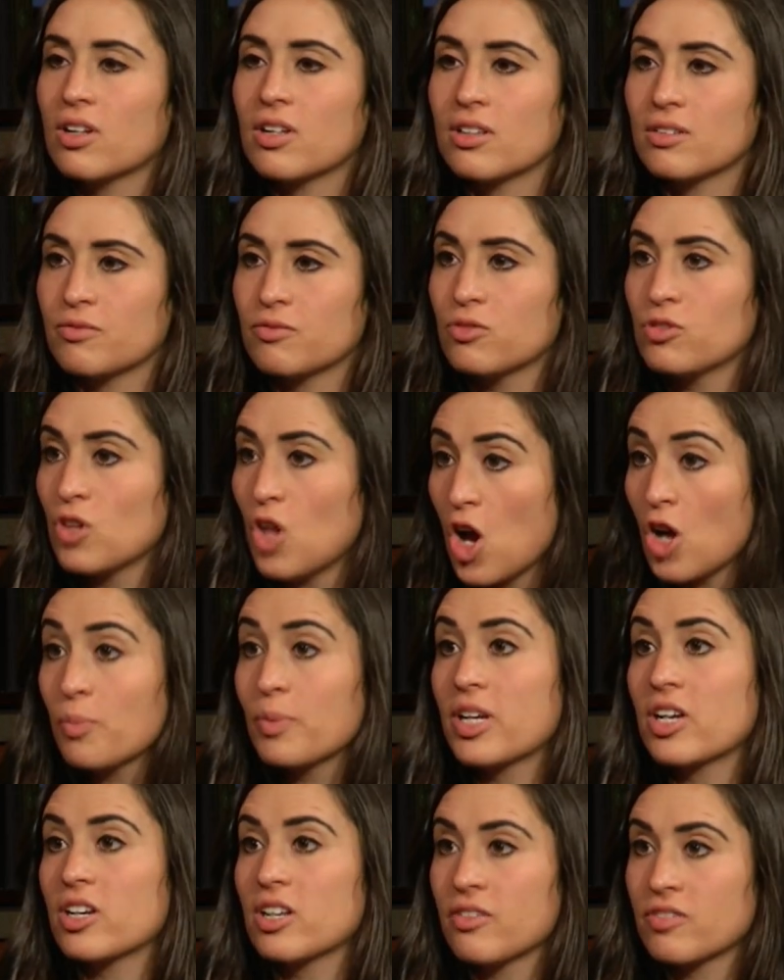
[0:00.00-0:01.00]
For a
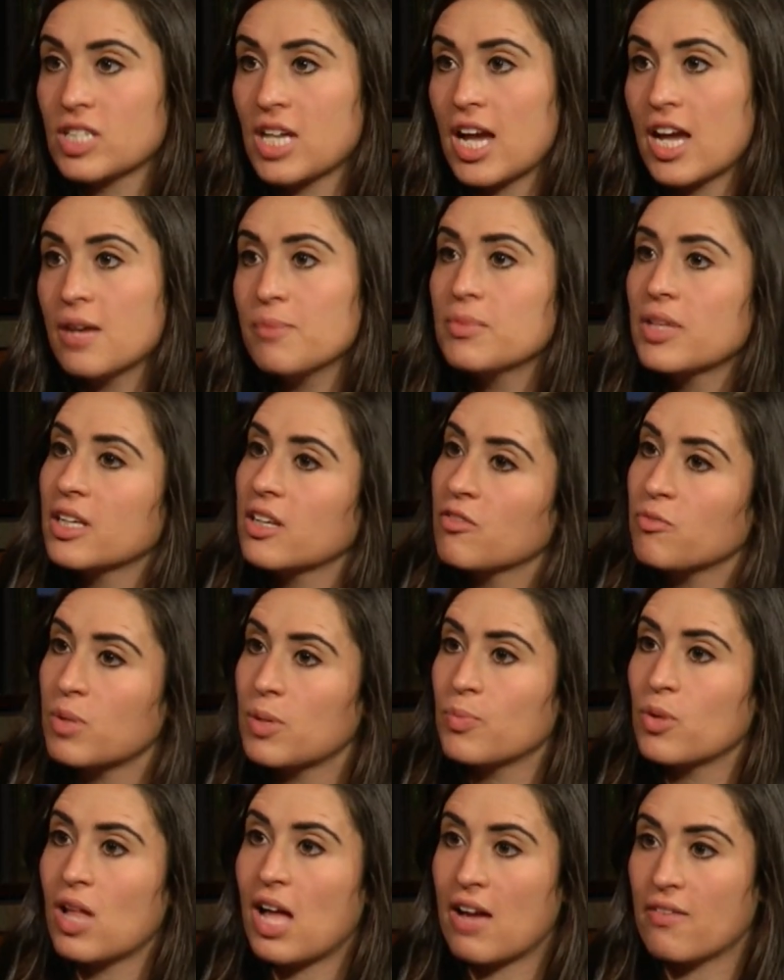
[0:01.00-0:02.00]
long period of time, like if
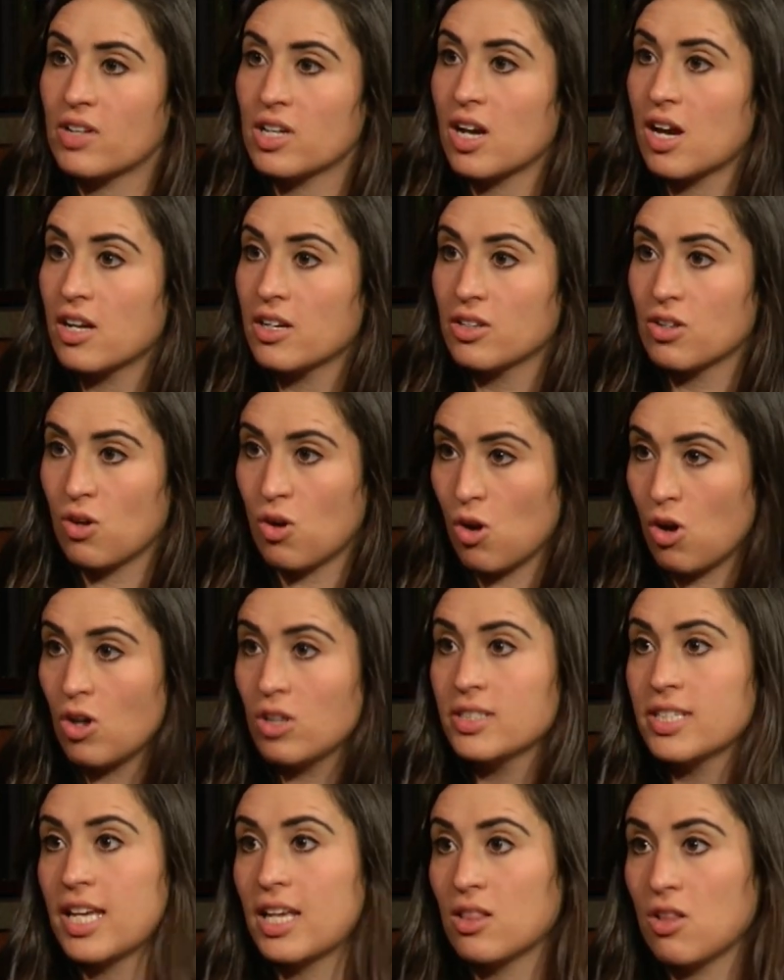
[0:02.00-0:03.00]
people have it on
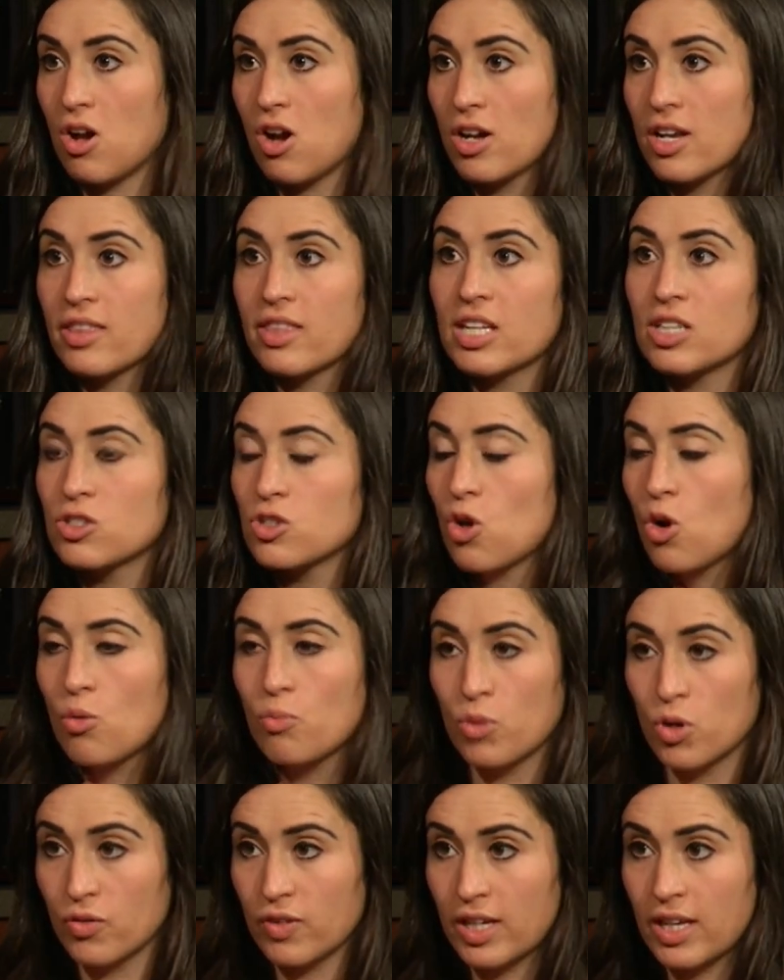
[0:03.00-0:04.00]
all day long and they
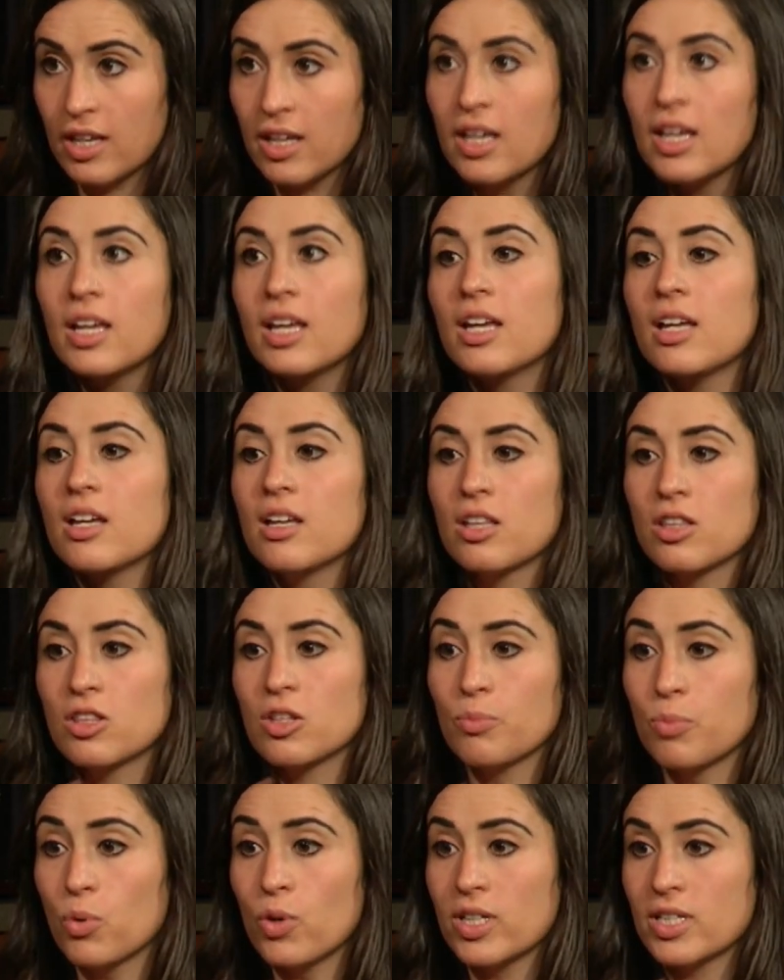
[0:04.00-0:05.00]
don't move it,
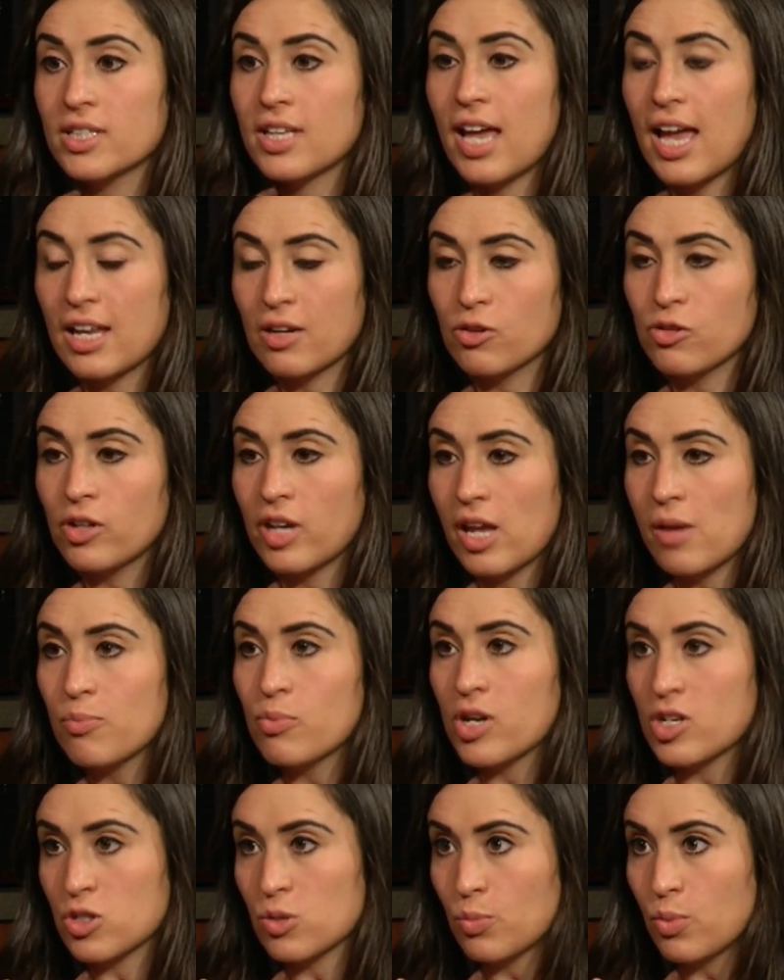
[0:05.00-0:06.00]
the points can
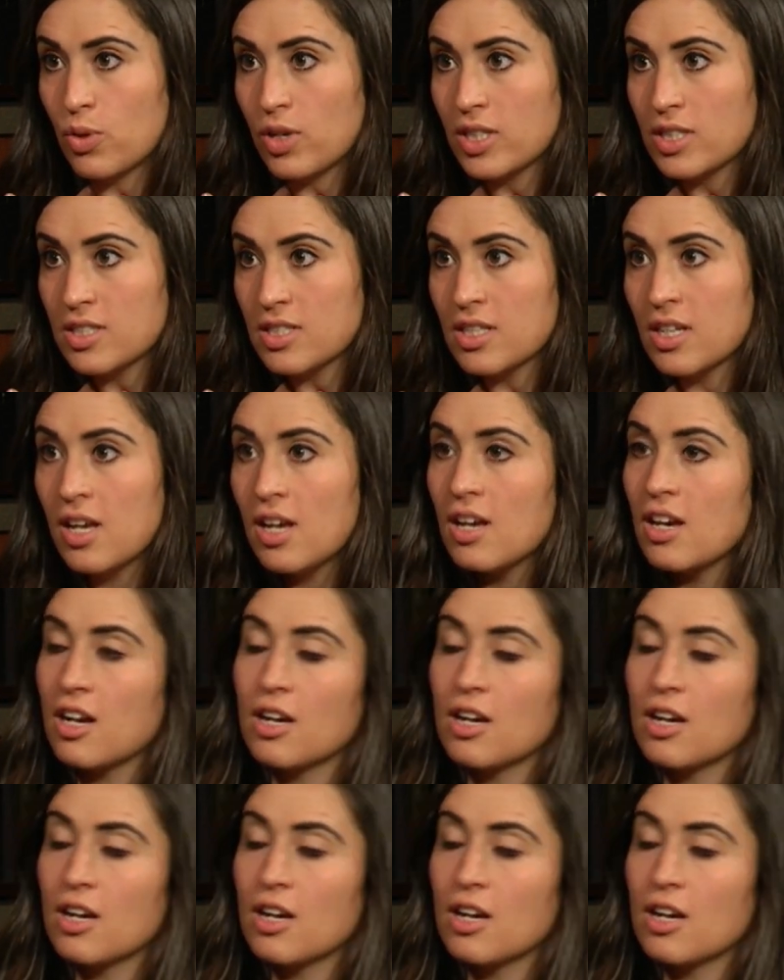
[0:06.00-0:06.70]
create pressure points.